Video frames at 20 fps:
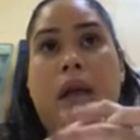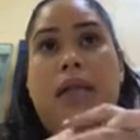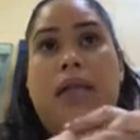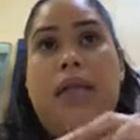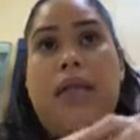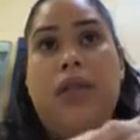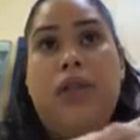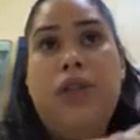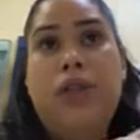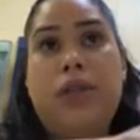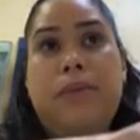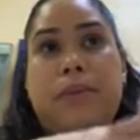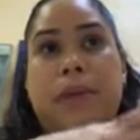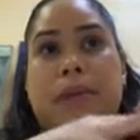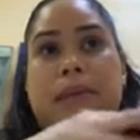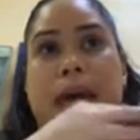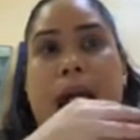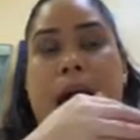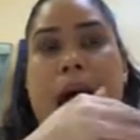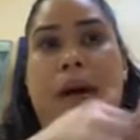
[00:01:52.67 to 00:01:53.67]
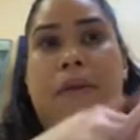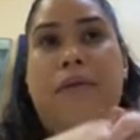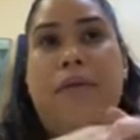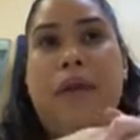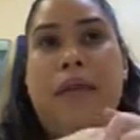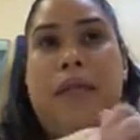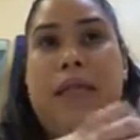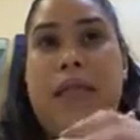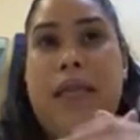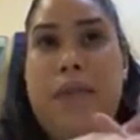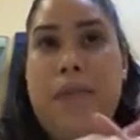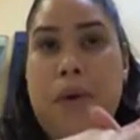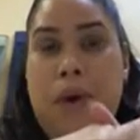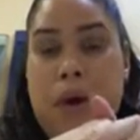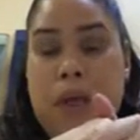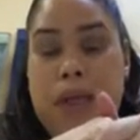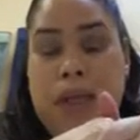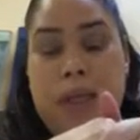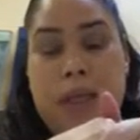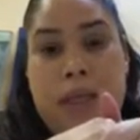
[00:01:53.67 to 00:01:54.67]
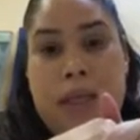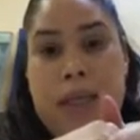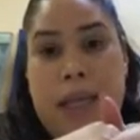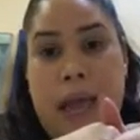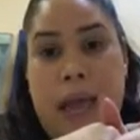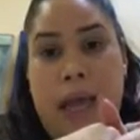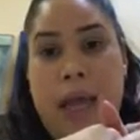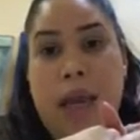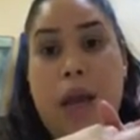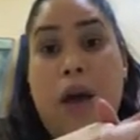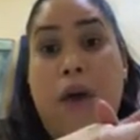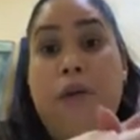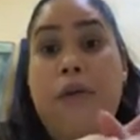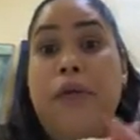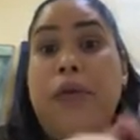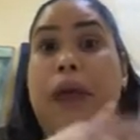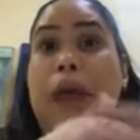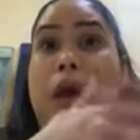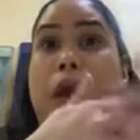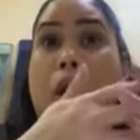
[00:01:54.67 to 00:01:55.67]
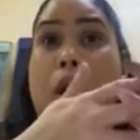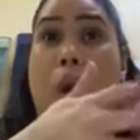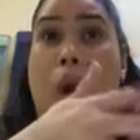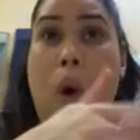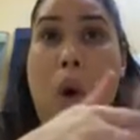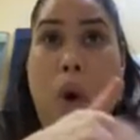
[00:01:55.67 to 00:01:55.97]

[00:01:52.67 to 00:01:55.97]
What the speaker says: teachers must have a deeper understanding of their